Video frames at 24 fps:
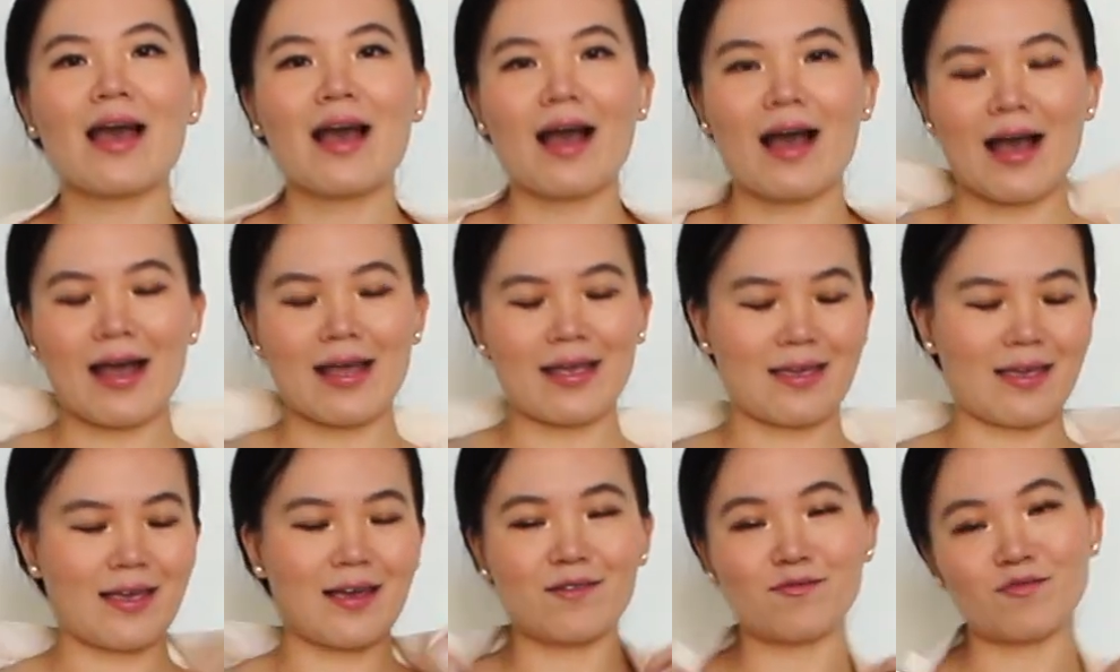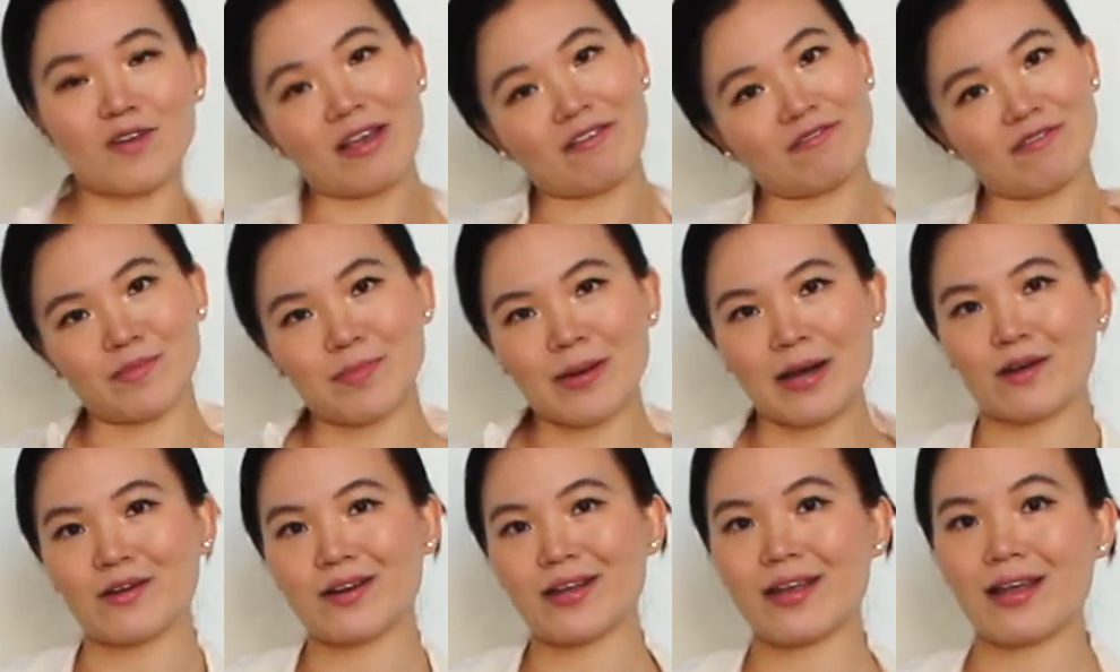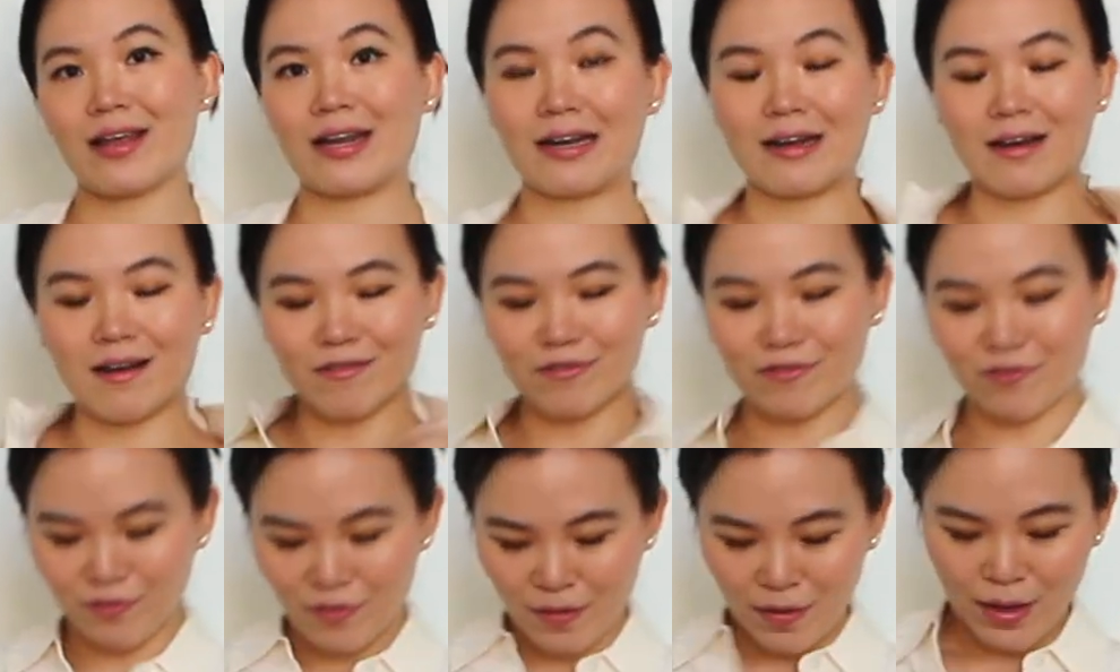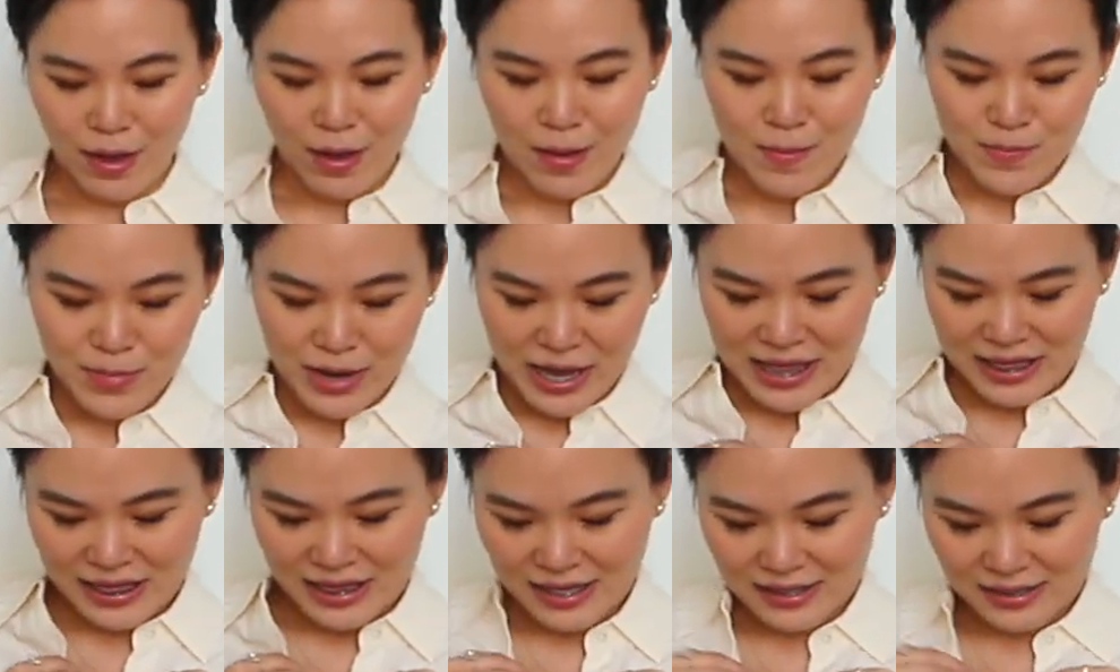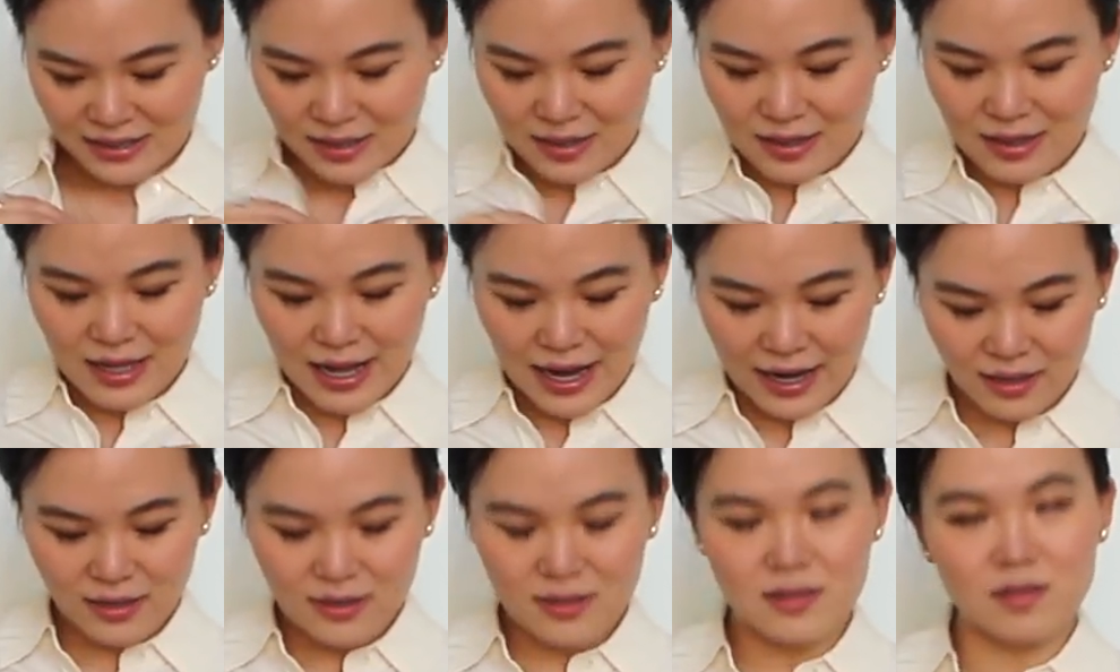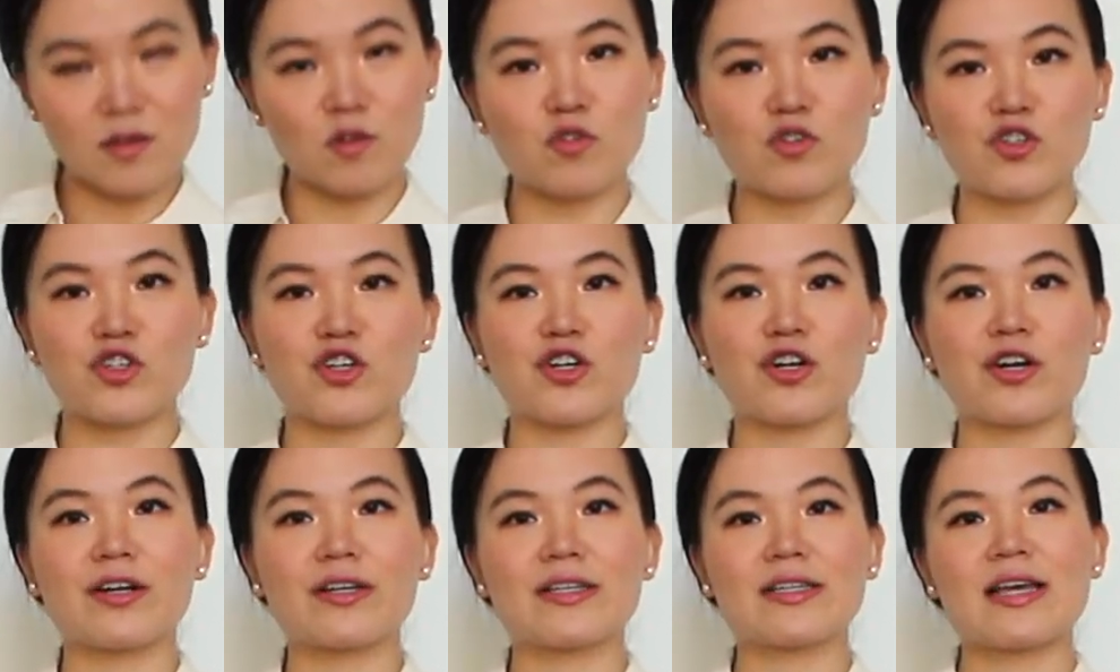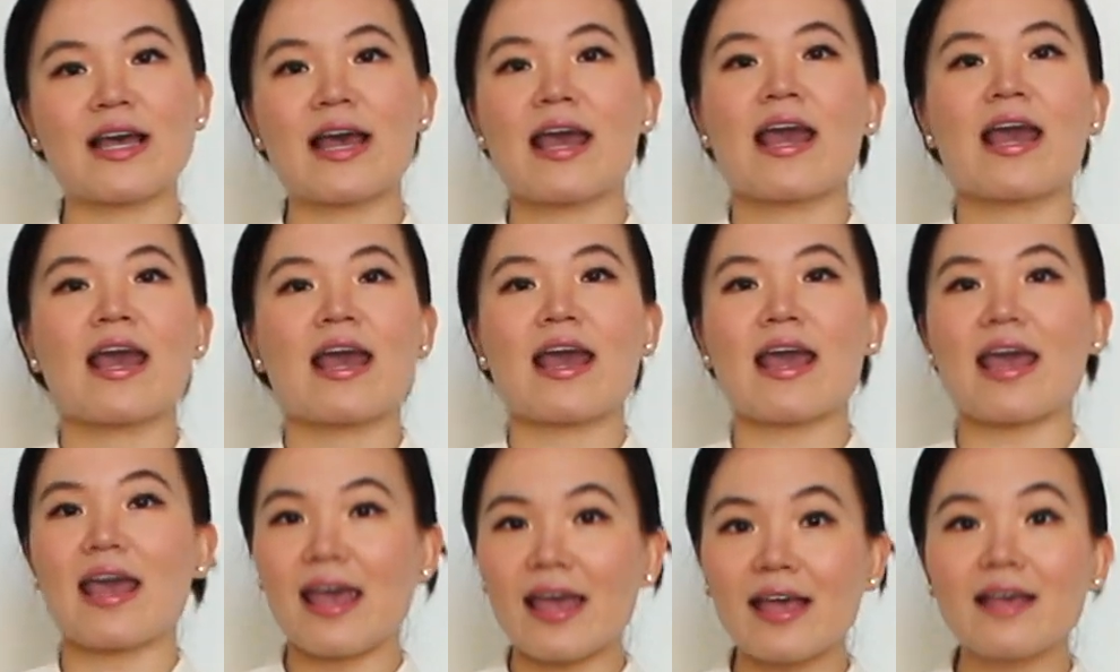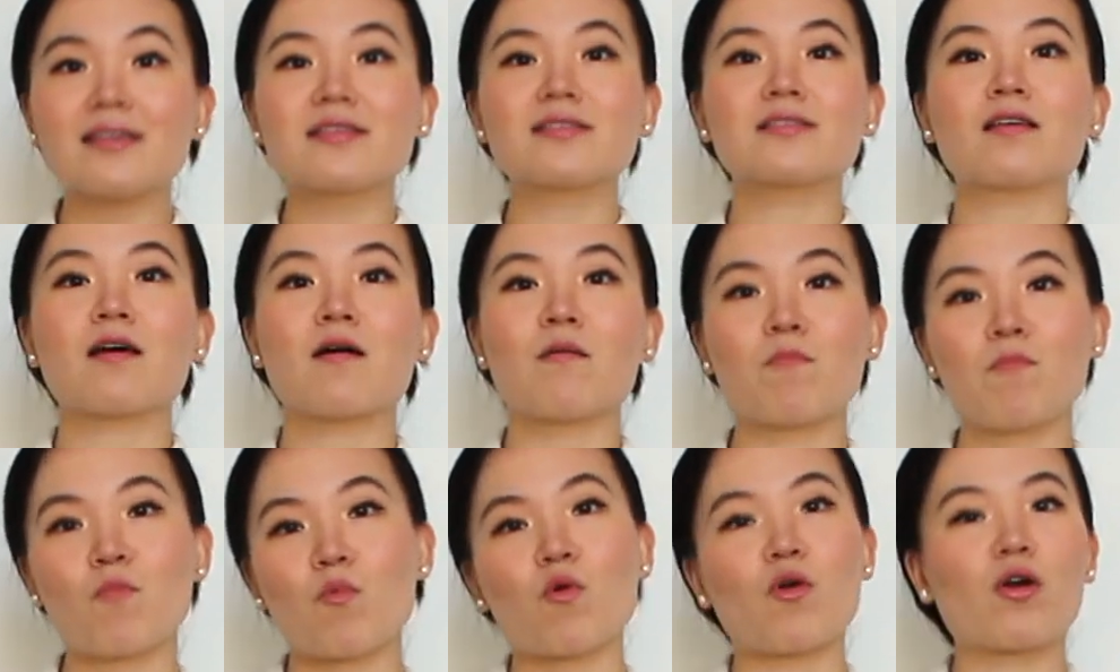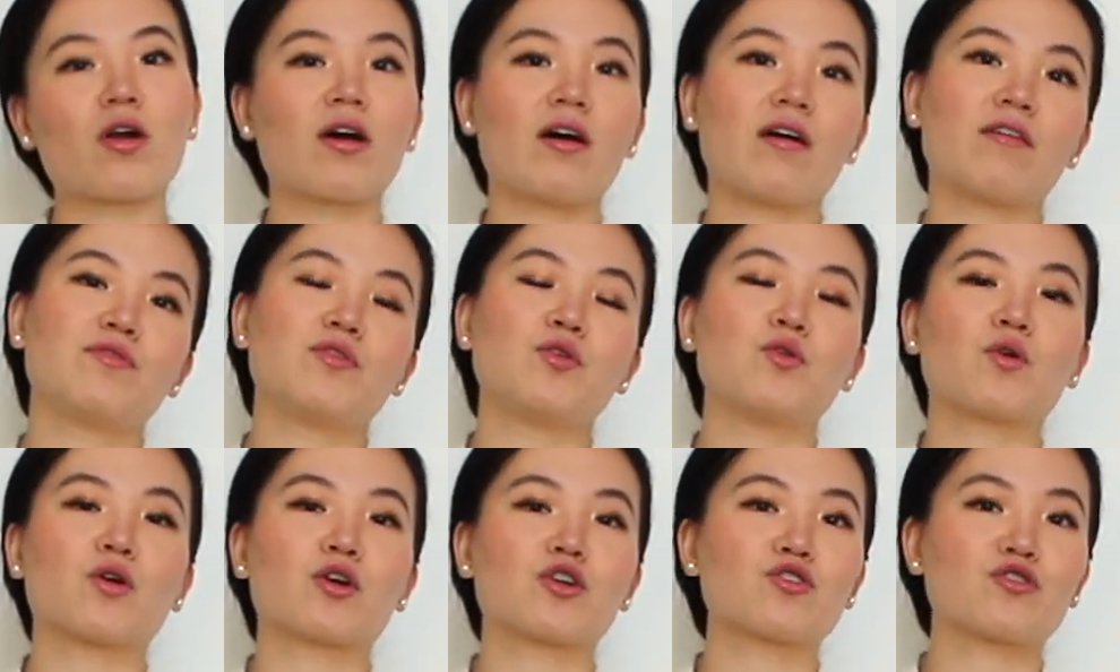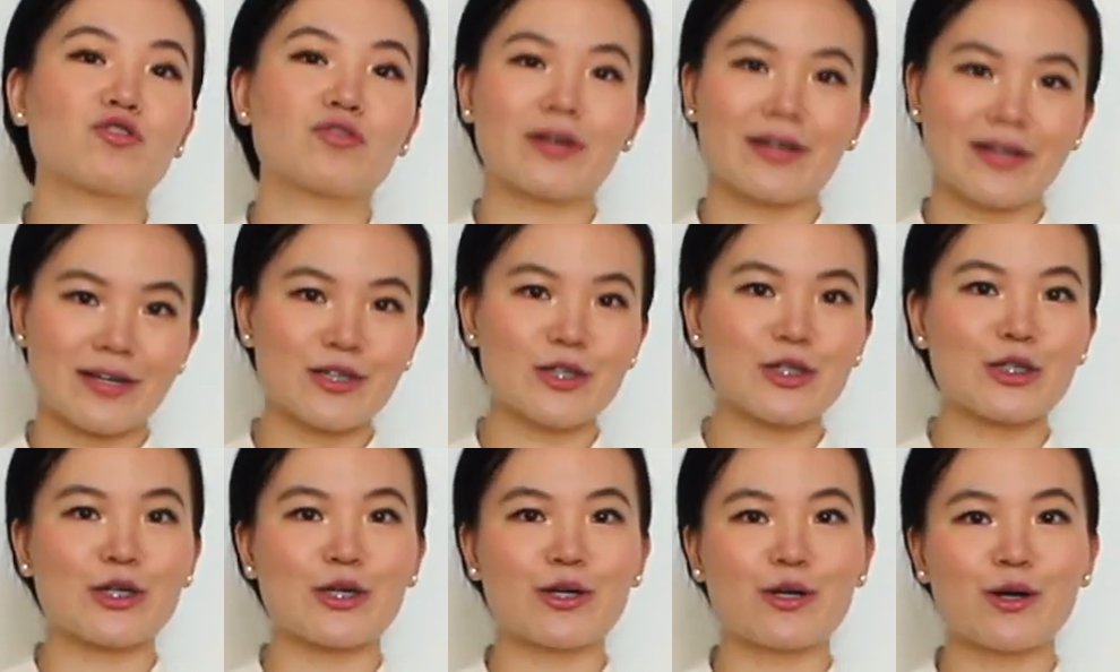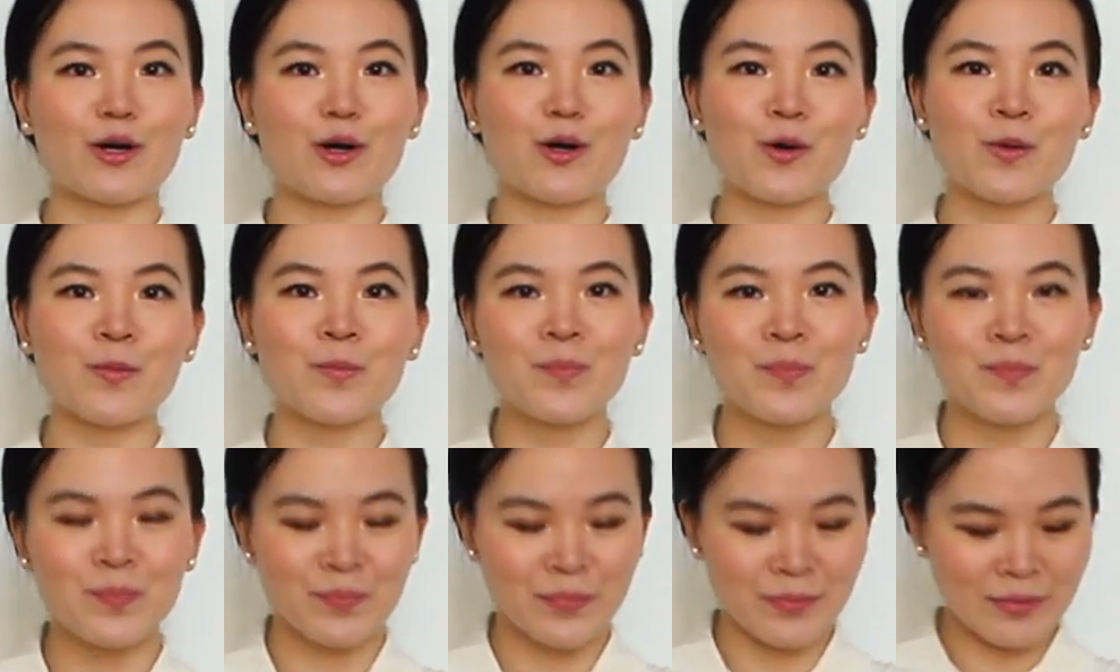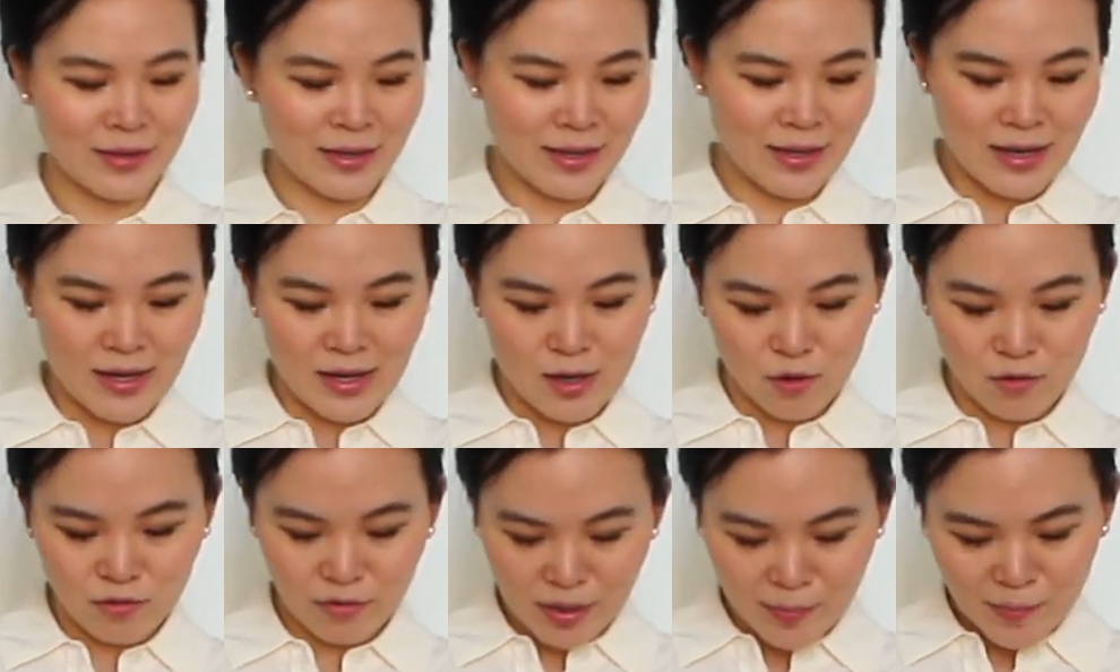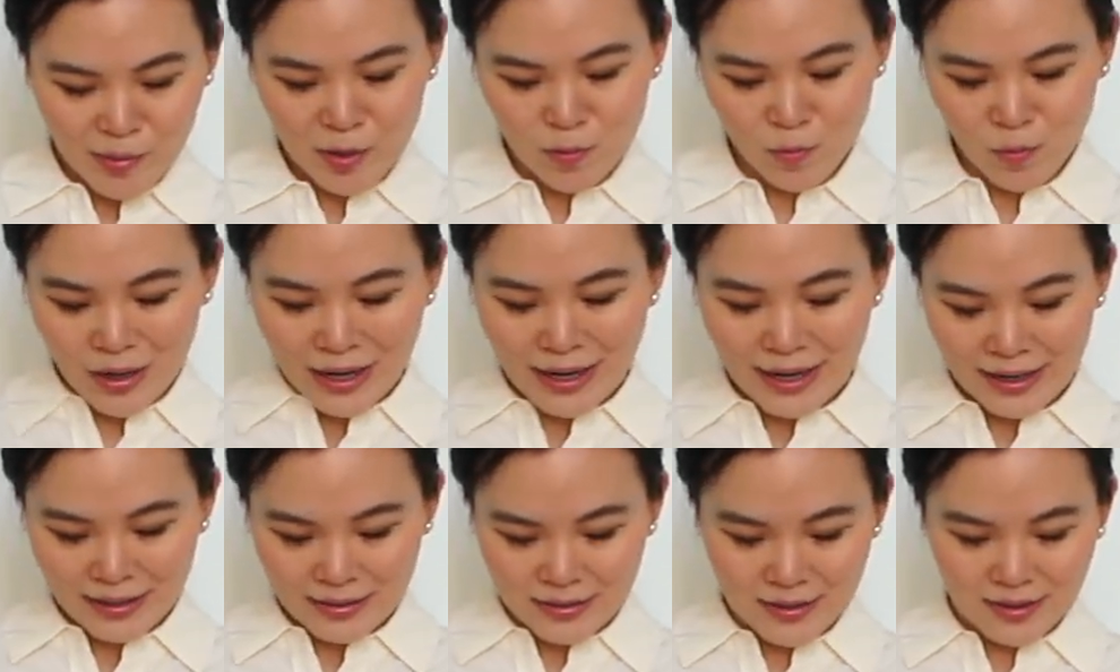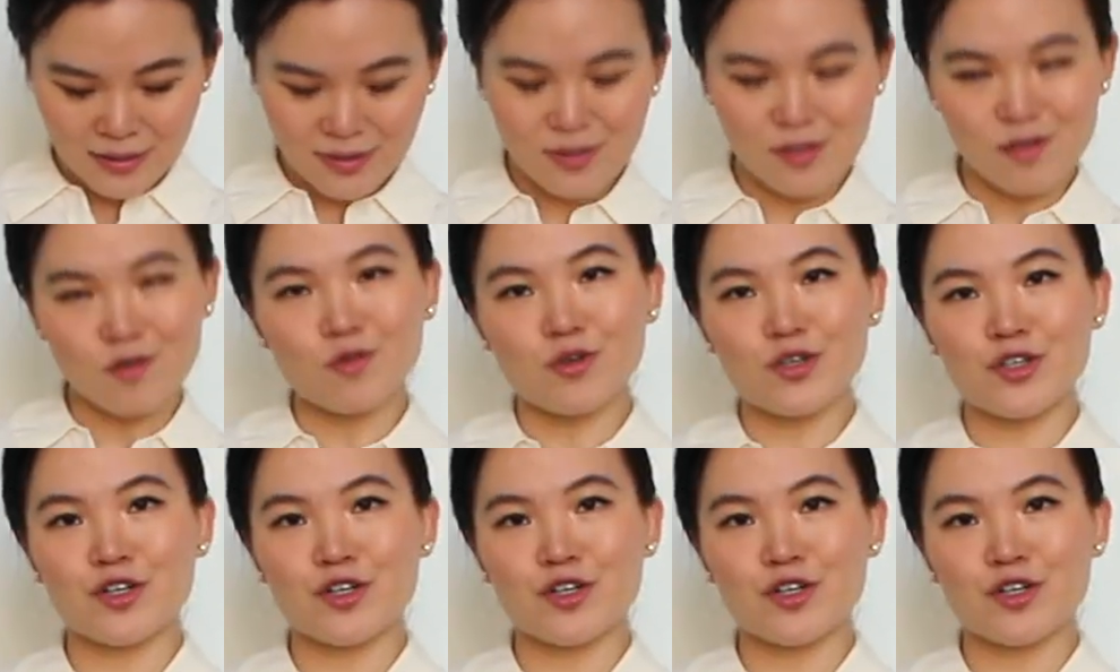I can't rave about it enough. But this next silk shirt is more of your traditional creamy white silk